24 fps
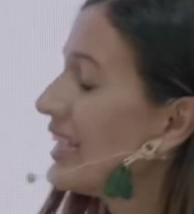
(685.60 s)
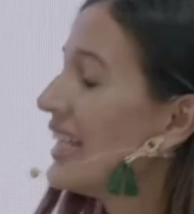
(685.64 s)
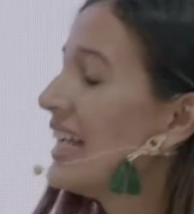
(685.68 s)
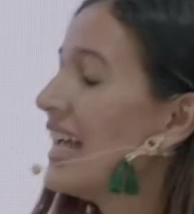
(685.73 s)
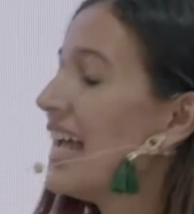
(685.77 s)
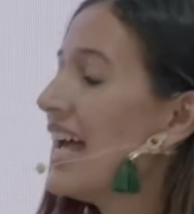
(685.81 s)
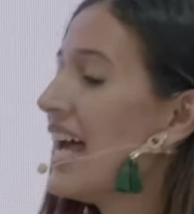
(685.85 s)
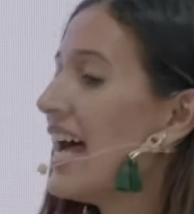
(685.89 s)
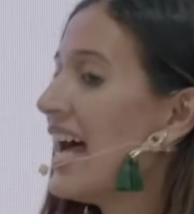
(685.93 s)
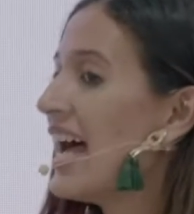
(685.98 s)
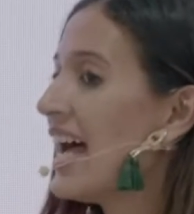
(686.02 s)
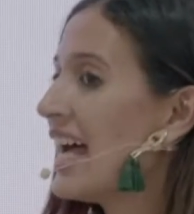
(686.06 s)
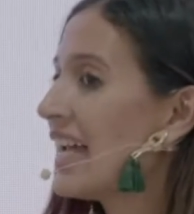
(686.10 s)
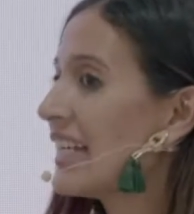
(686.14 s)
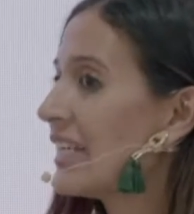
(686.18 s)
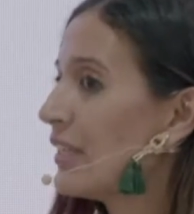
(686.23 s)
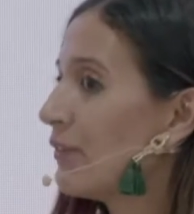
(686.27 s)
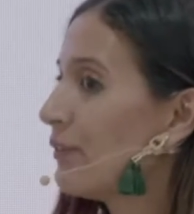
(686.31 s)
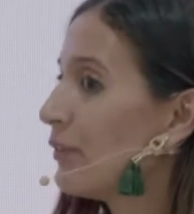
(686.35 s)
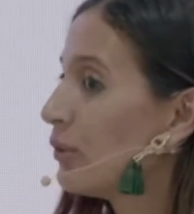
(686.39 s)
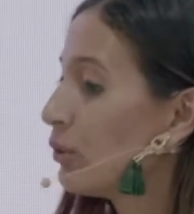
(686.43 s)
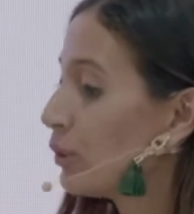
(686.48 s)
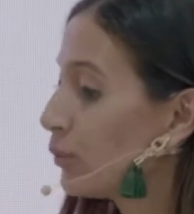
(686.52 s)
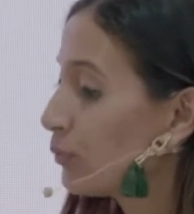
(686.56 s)
and if
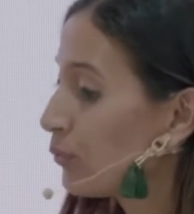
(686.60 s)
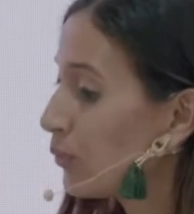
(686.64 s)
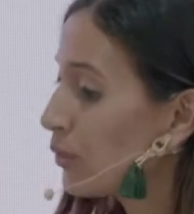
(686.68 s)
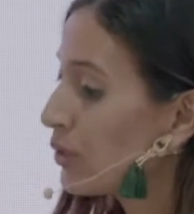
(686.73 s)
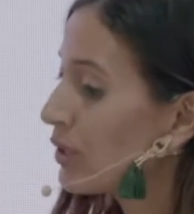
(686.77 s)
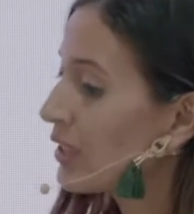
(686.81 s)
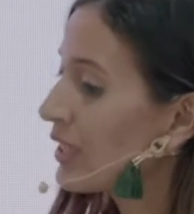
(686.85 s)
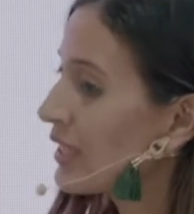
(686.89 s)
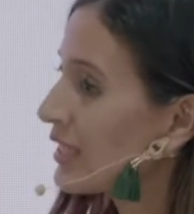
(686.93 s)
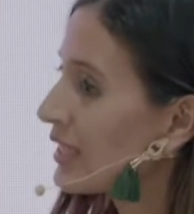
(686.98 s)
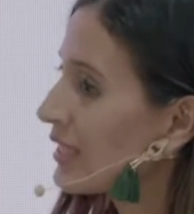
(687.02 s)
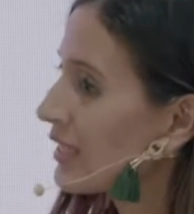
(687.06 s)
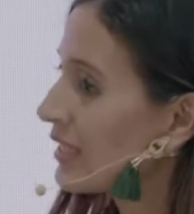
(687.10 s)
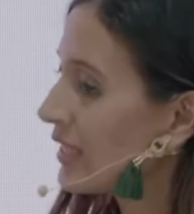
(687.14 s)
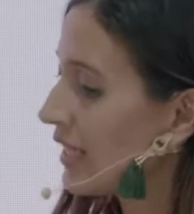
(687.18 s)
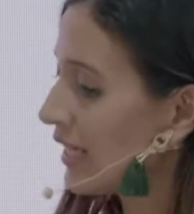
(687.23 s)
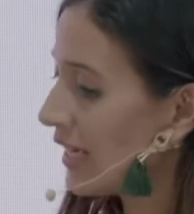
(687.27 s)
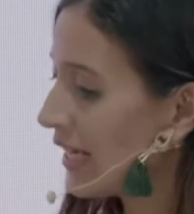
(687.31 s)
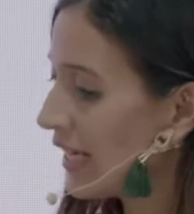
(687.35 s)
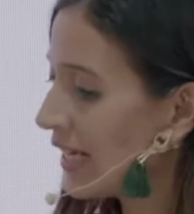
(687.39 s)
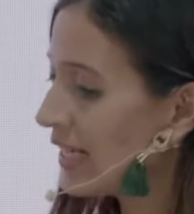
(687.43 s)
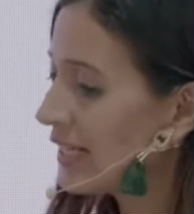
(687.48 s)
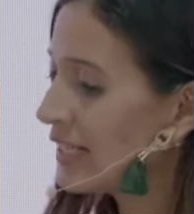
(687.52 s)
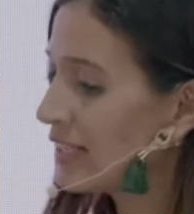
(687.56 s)
you would focus
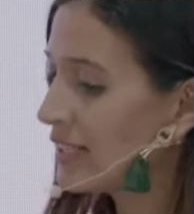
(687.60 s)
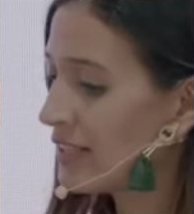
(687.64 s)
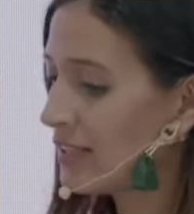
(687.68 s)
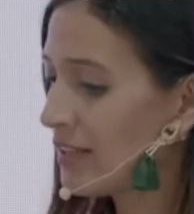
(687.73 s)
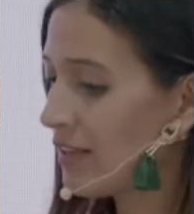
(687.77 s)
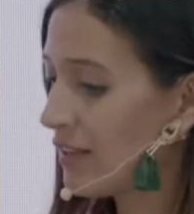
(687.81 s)
in